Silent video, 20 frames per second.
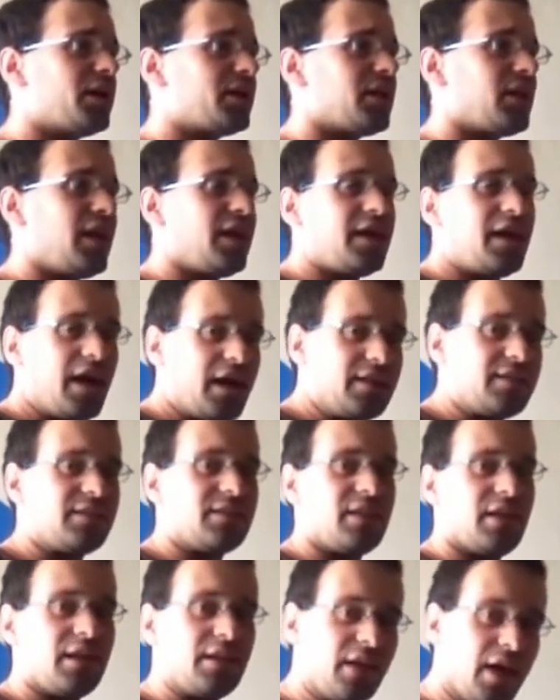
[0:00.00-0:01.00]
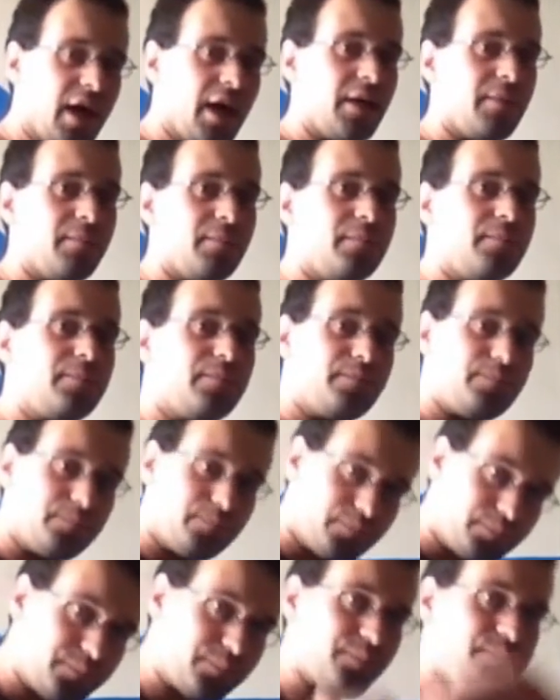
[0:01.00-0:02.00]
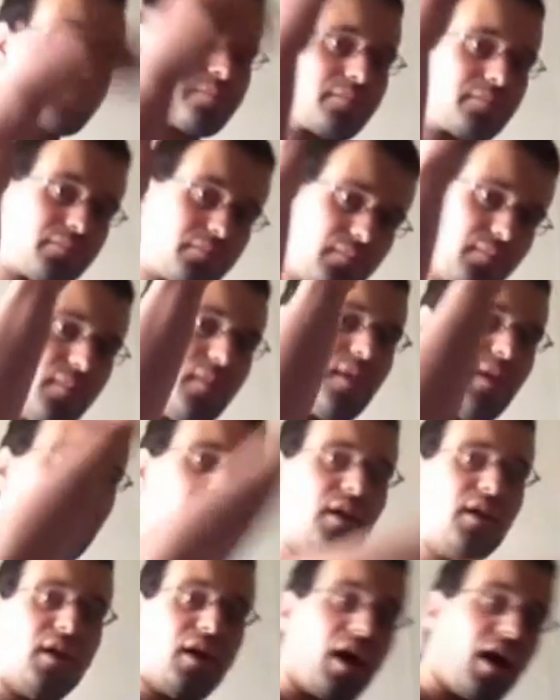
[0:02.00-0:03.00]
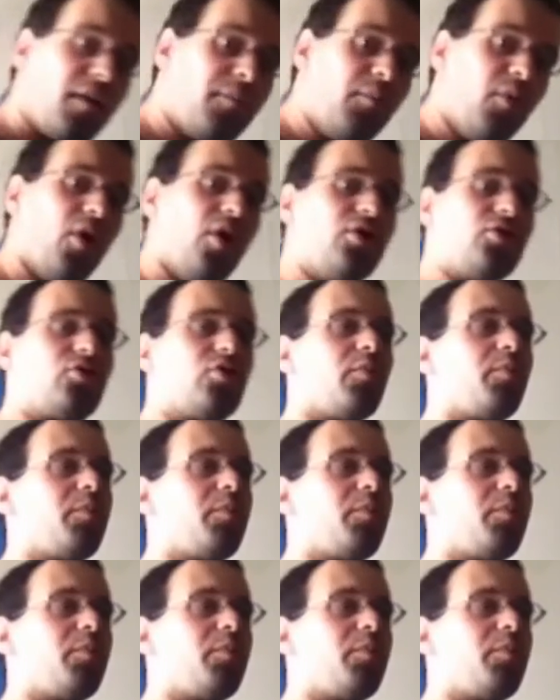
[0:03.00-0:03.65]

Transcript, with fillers: Like, I mean, if you white, that's okay, but like I said, I'm.